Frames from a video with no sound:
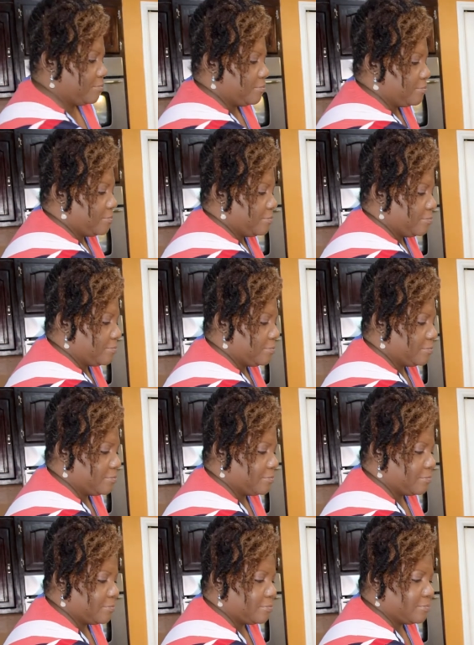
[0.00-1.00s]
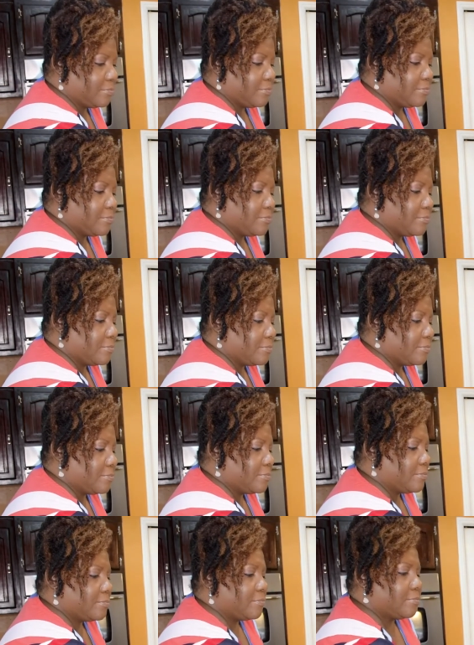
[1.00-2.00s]

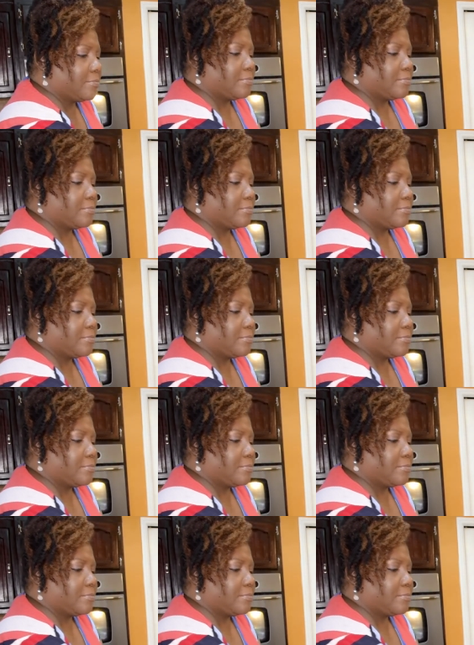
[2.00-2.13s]
[no speech]